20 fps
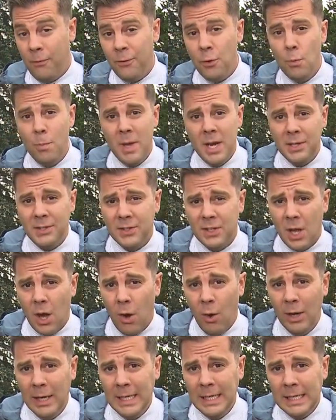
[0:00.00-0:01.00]
A few minutes
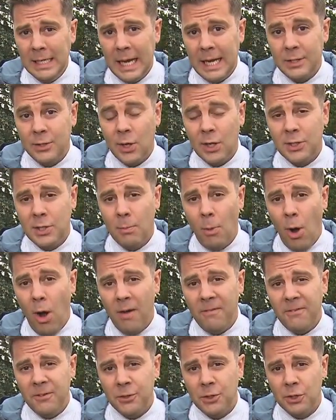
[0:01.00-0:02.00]
ago, I saw some
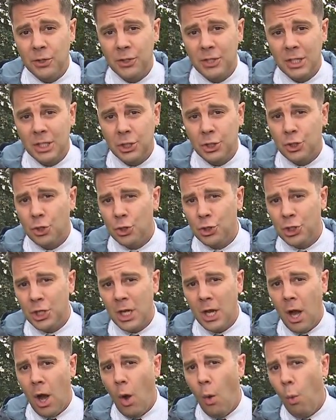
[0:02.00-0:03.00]
officers searching